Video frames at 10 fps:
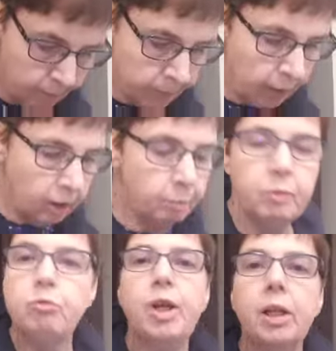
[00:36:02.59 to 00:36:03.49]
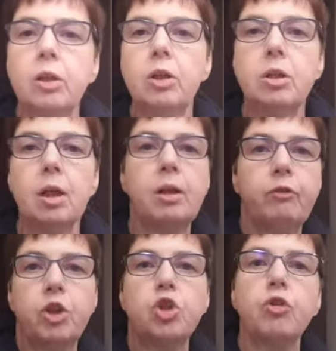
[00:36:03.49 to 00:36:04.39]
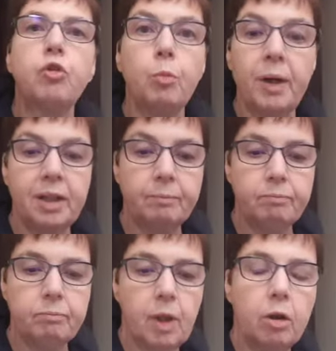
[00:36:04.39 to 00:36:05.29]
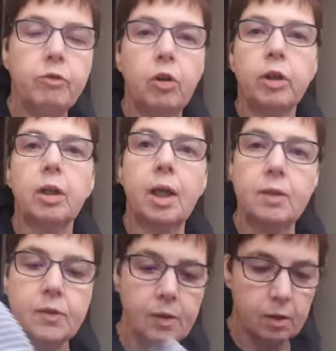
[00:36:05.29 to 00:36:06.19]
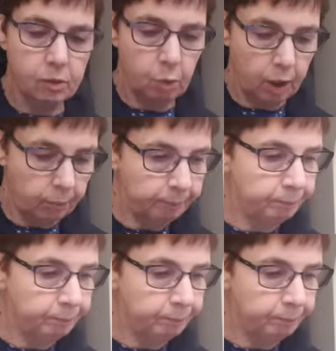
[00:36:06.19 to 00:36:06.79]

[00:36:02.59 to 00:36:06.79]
And I've been really good, and I've finished off all my overlocking ends as well.